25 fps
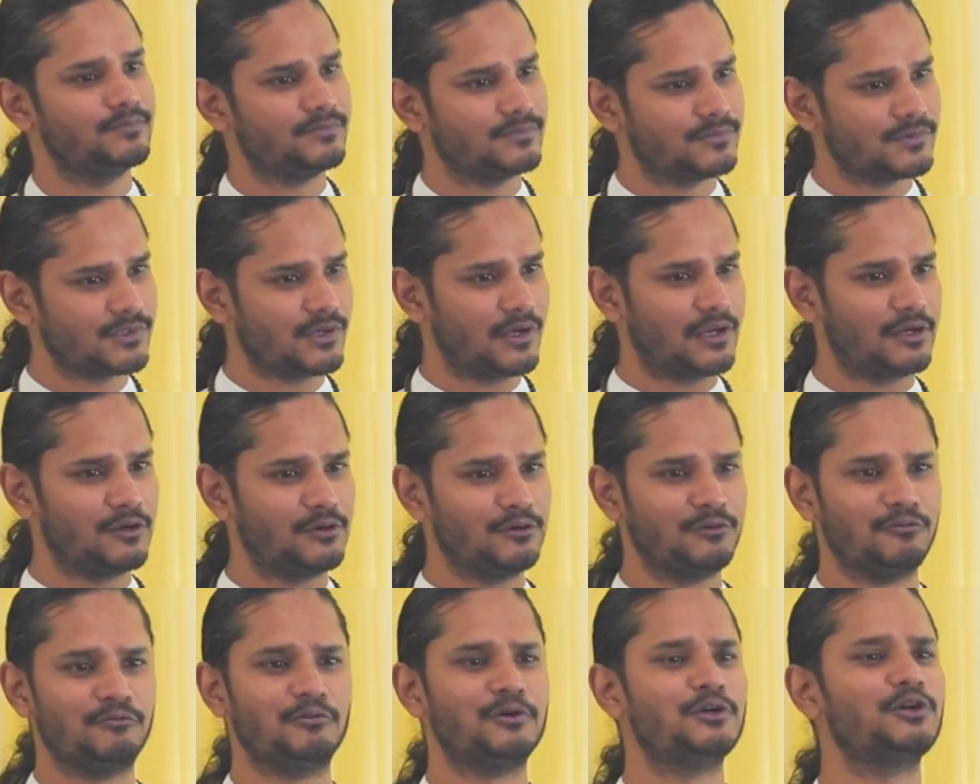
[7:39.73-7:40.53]
So I
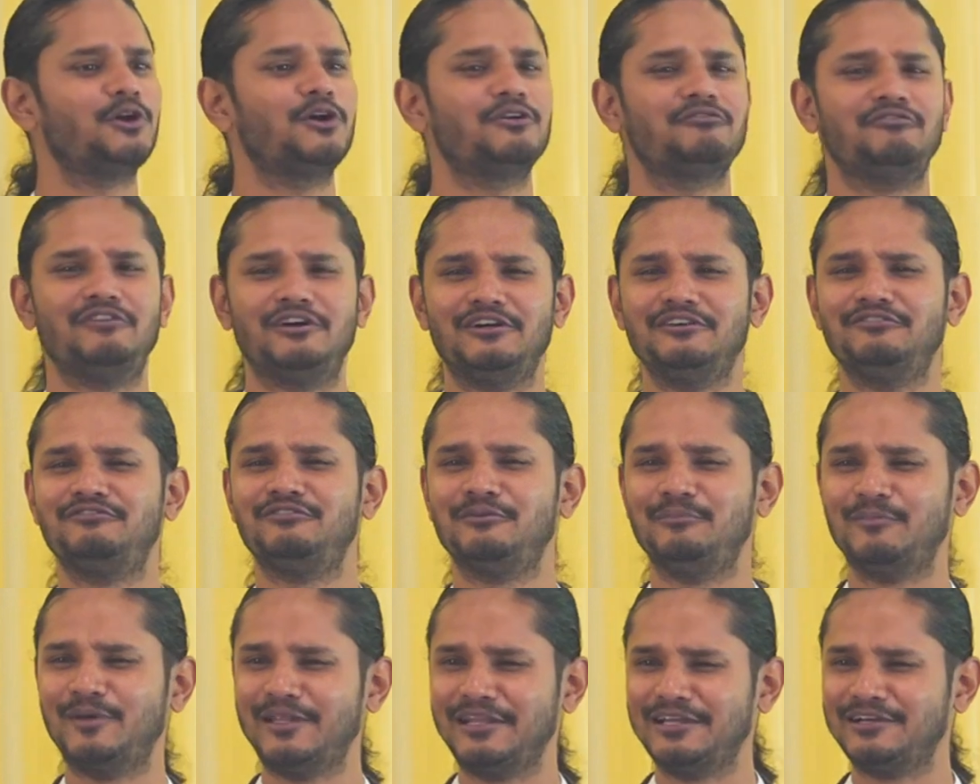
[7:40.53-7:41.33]
know we're not very
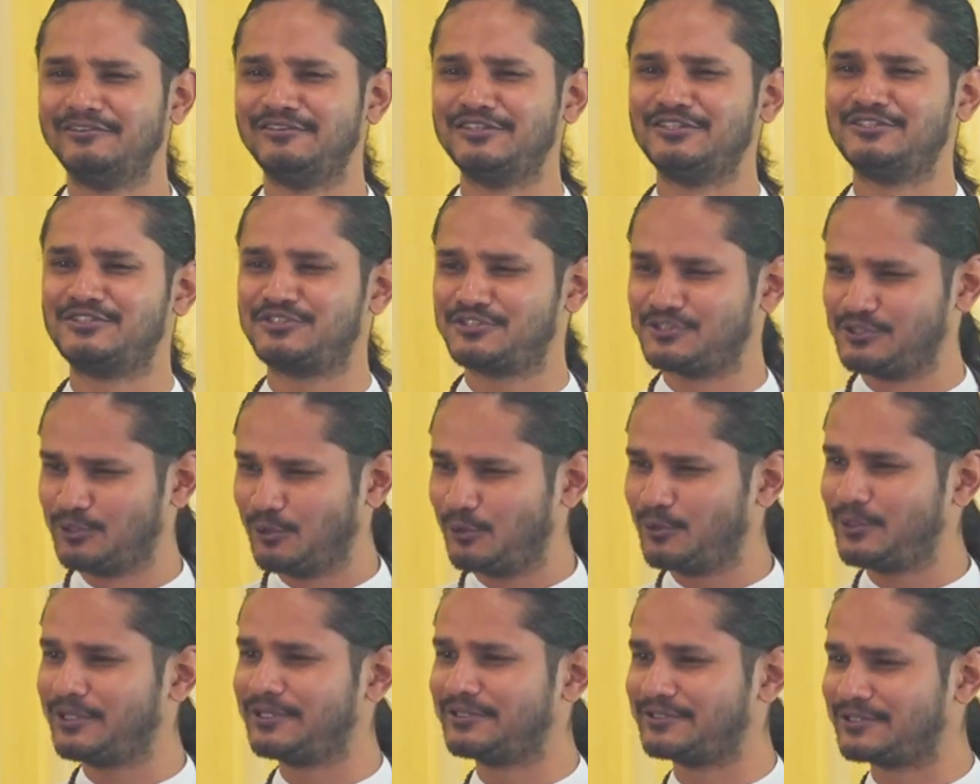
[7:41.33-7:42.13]
familiar with
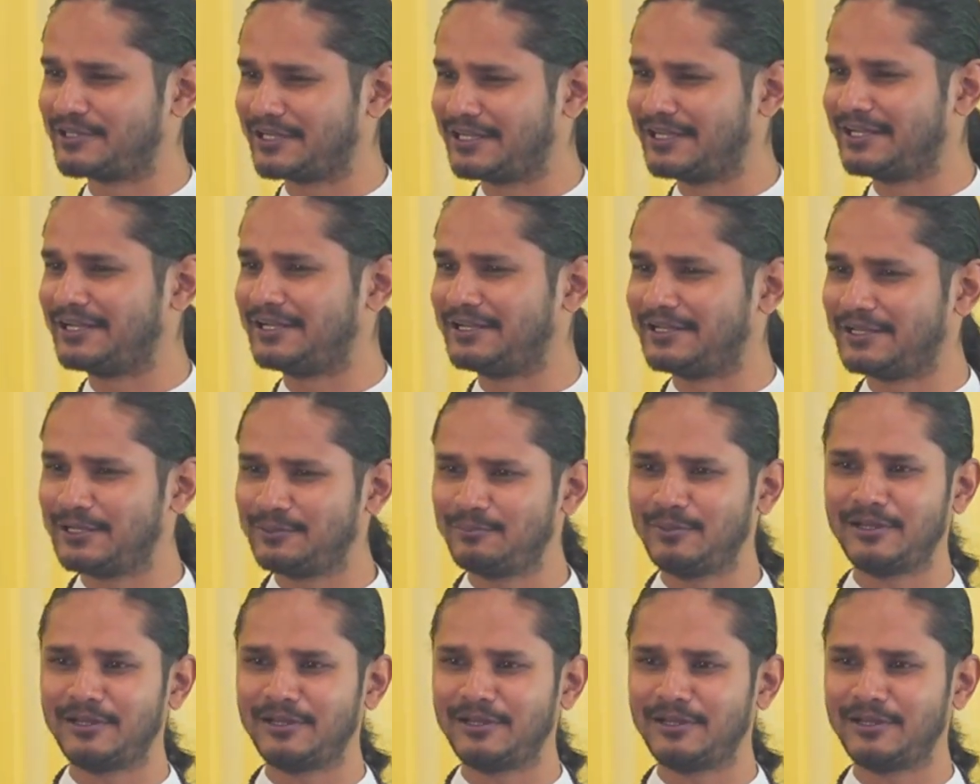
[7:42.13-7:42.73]
snow here in India,